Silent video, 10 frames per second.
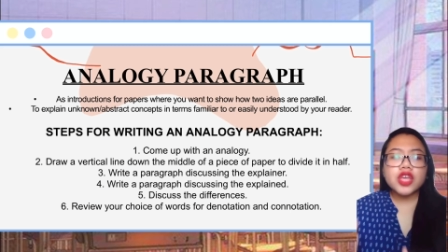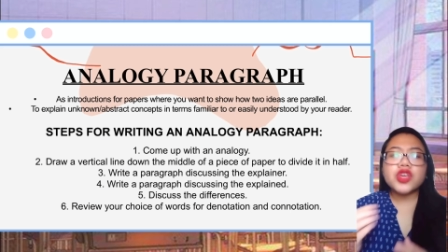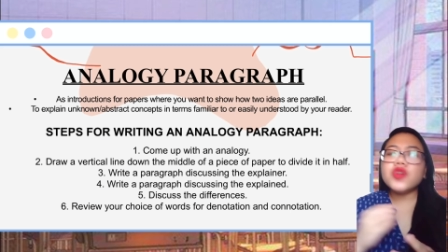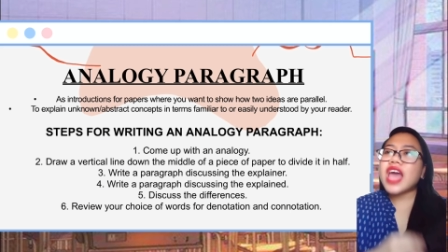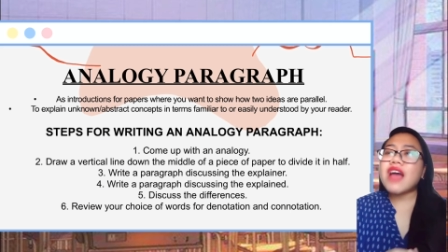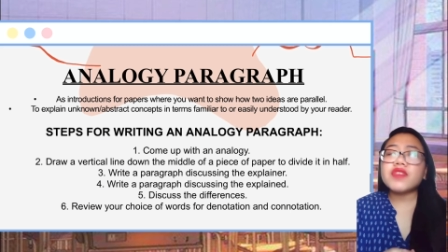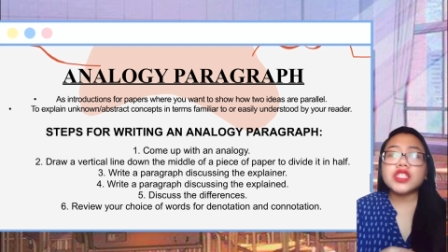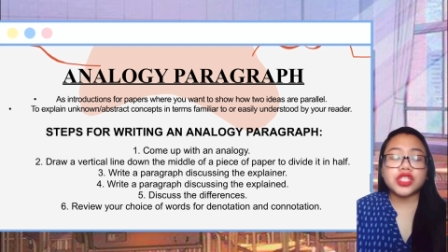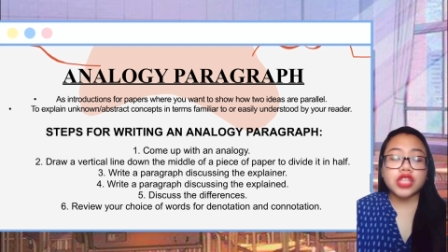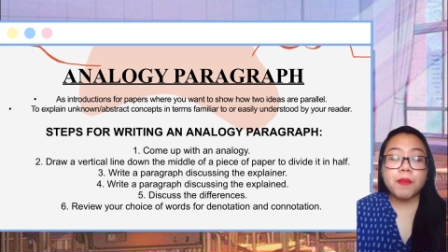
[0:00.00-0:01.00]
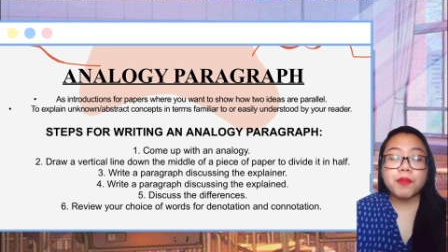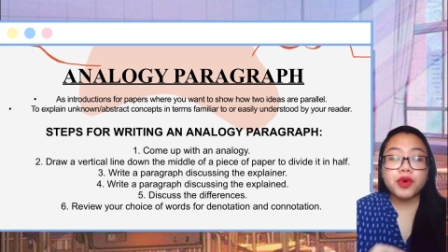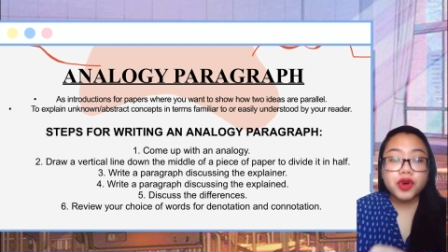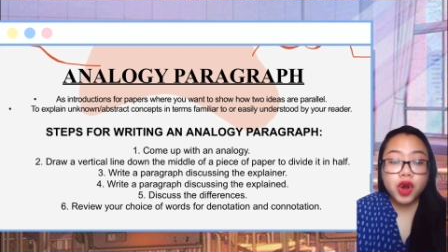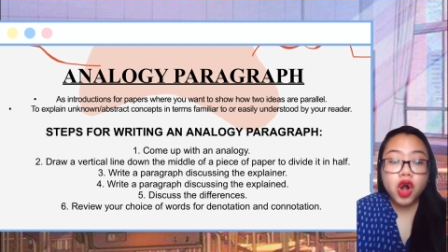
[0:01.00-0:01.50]
you never
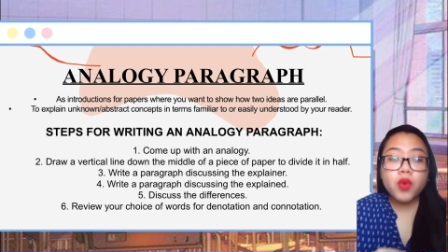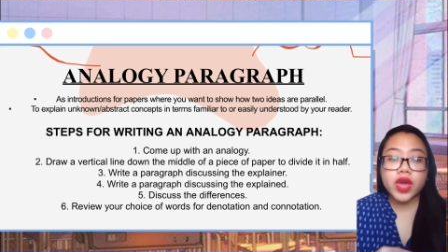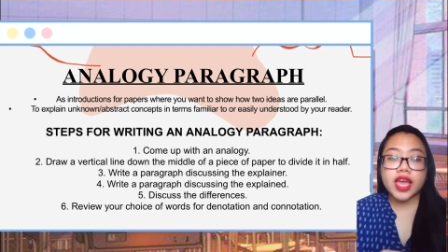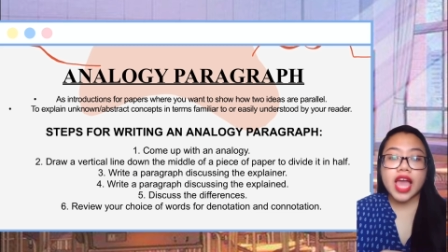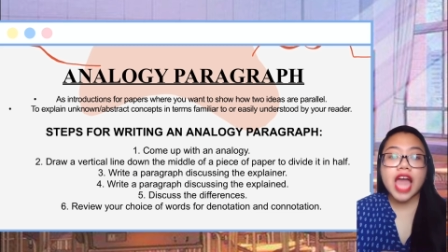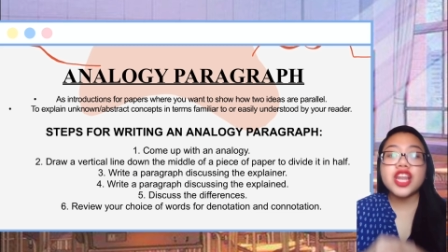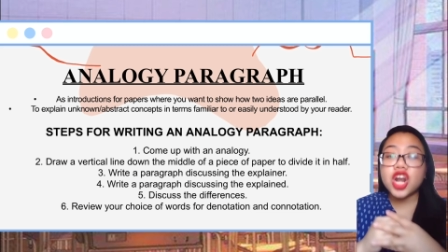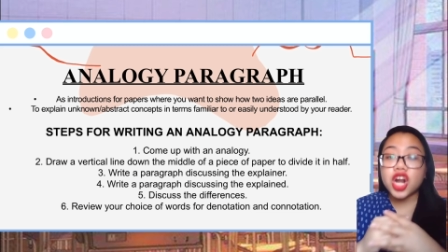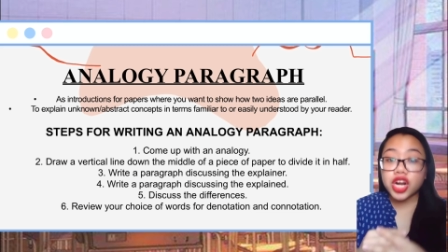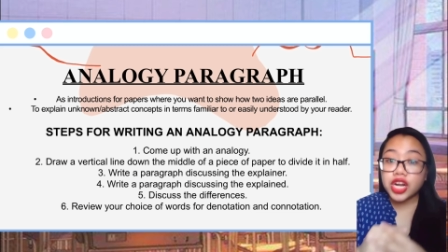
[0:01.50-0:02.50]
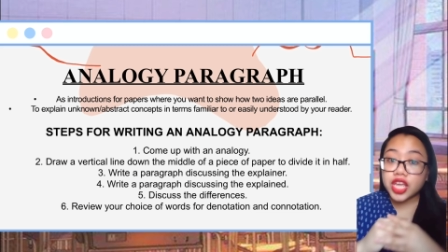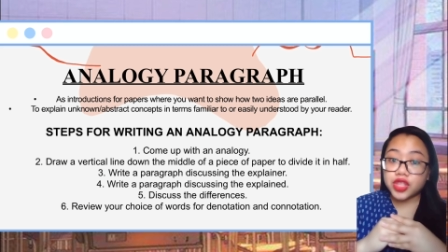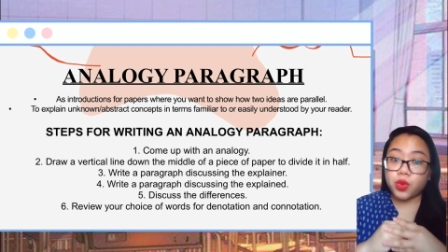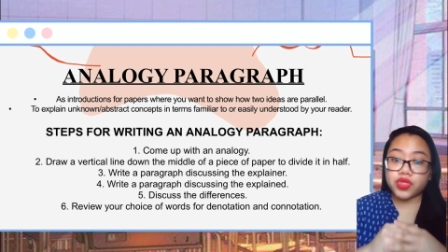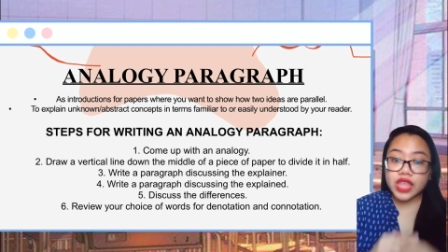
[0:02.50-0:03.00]
stop growing and
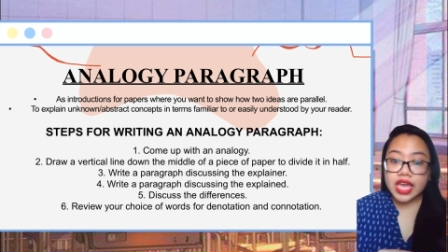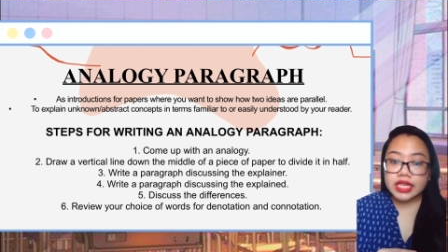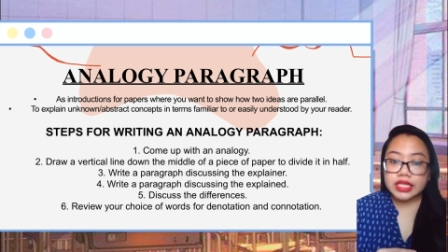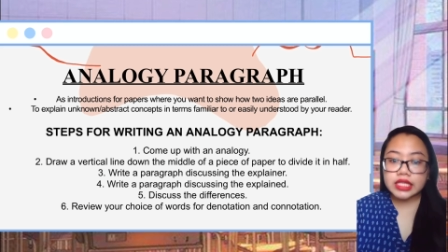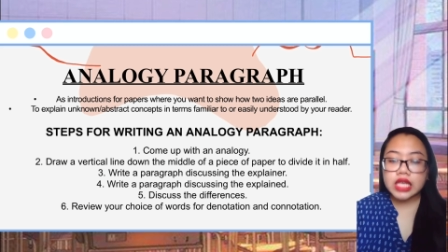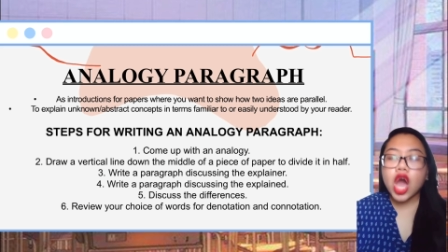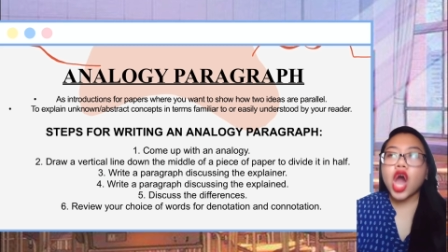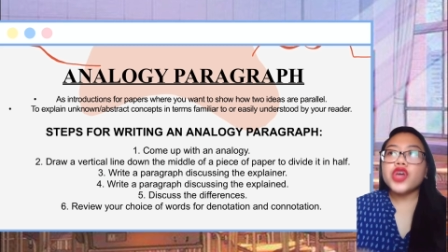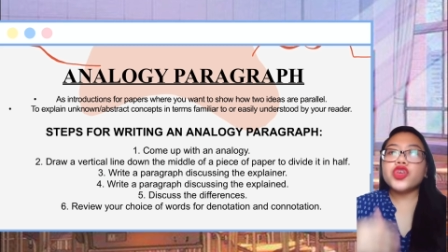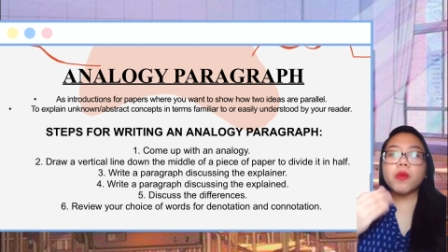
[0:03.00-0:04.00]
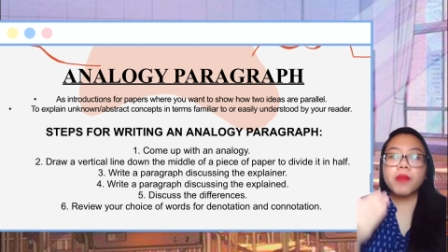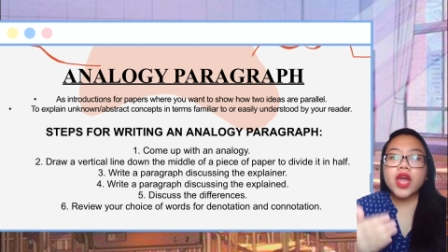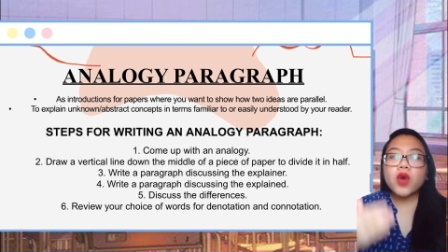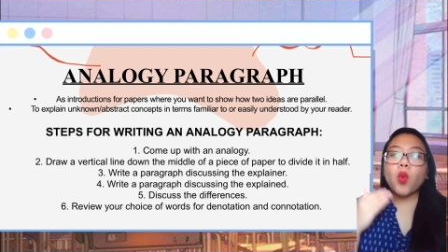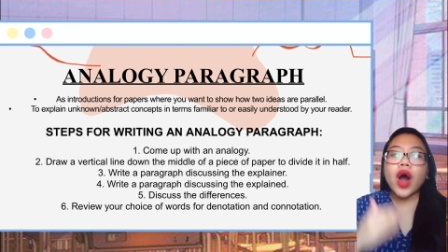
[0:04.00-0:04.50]
learning new things. You
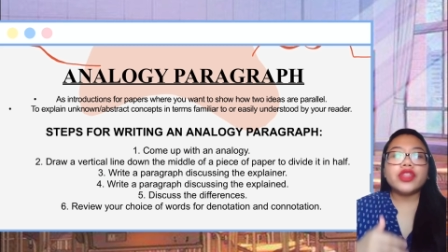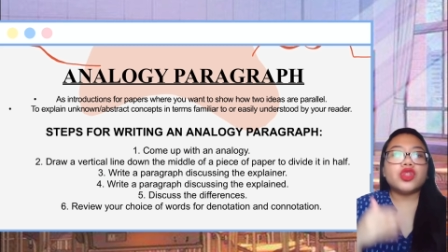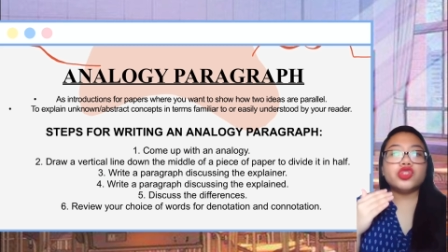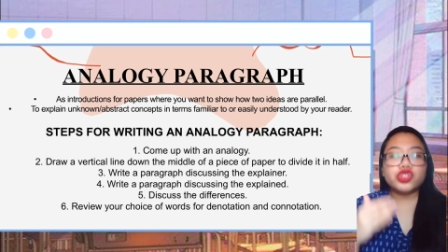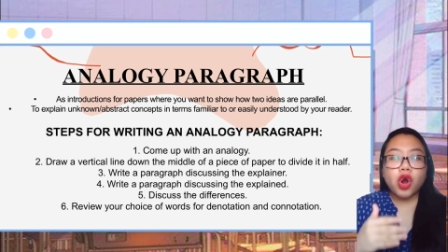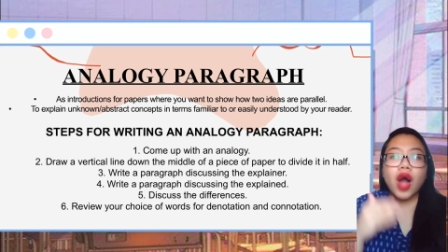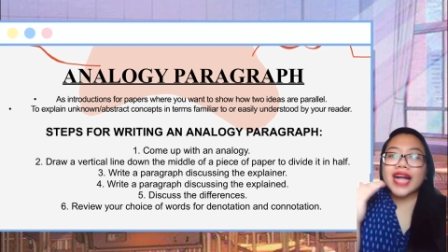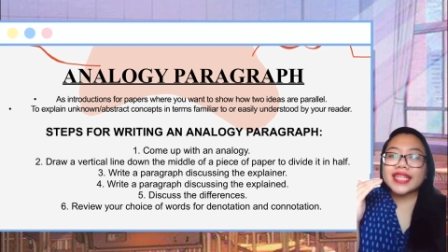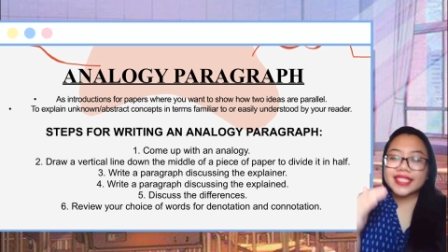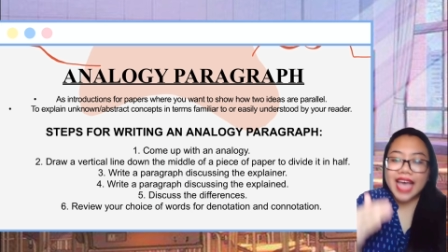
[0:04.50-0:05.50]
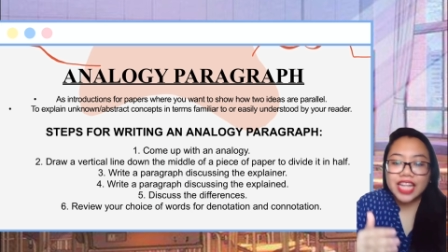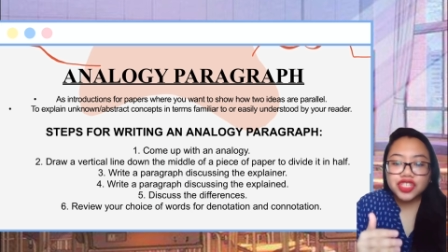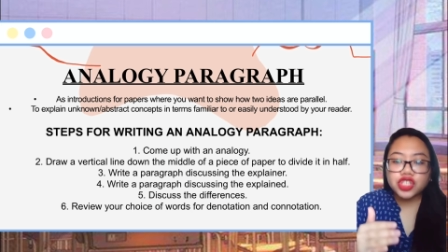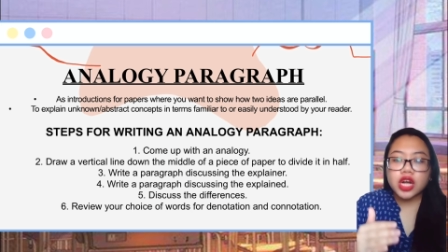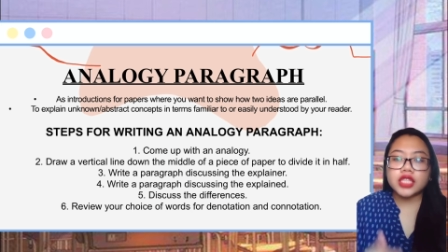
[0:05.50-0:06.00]
may want to draw
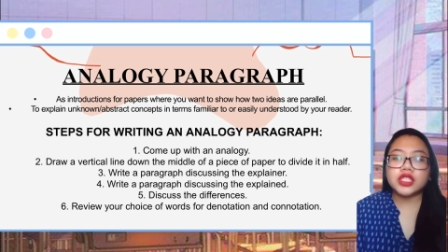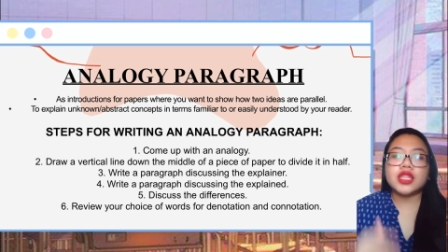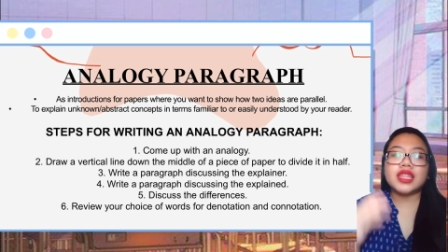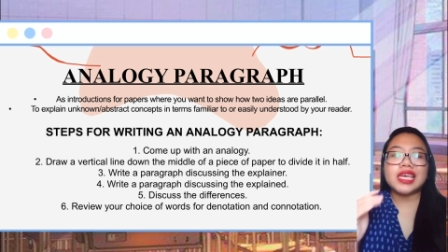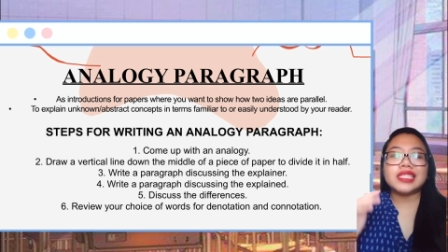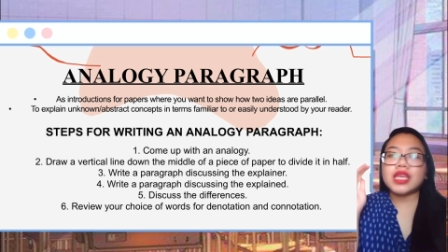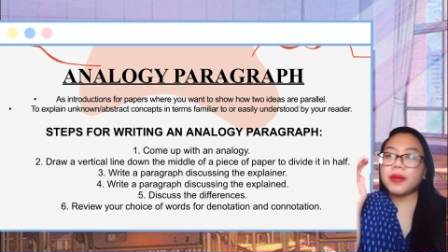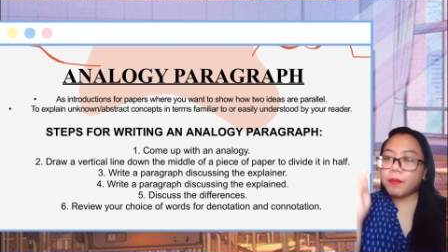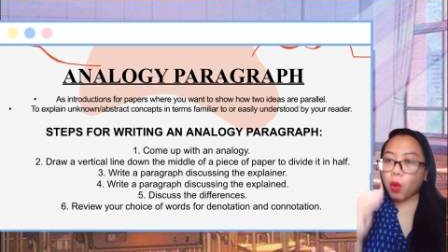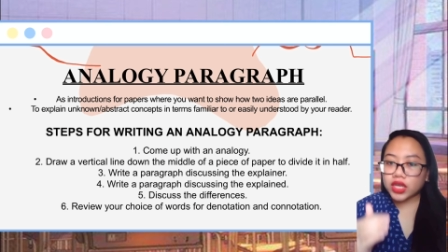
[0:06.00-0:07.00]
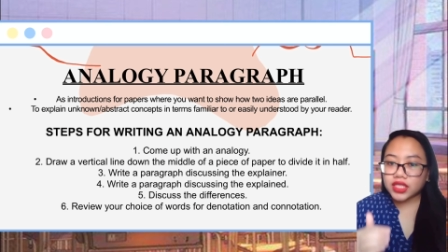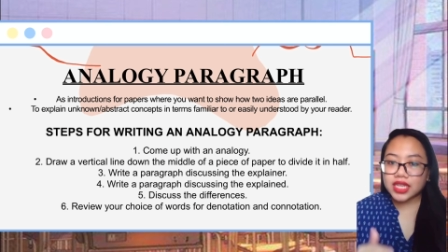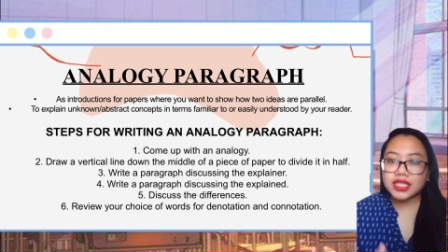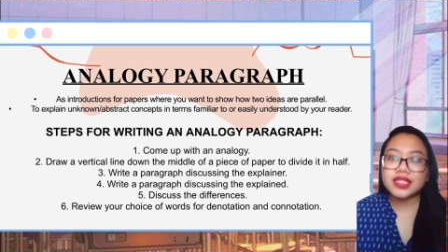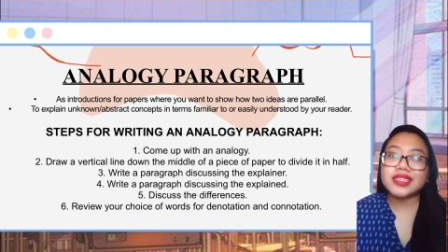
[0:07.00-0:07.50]
attention to this
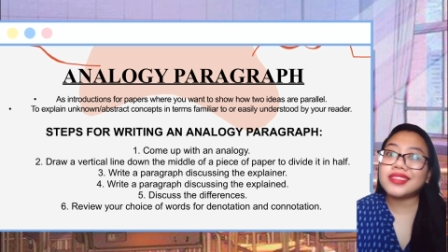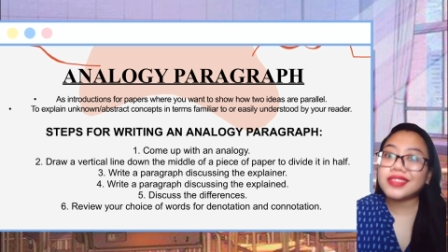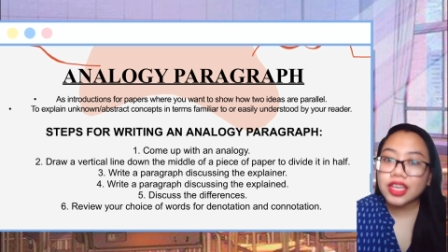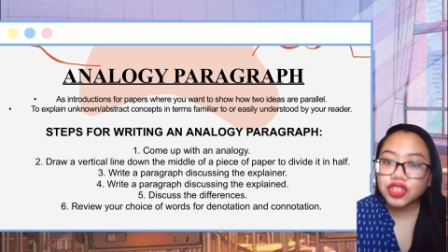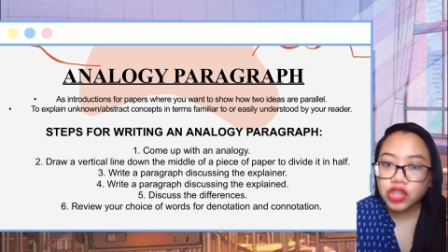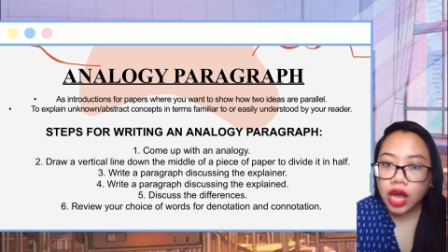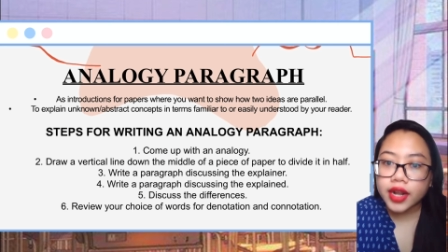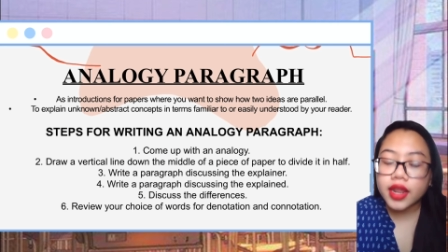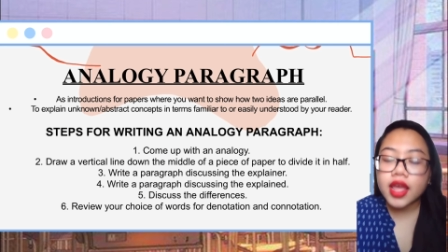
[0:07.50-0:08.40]
important distinction.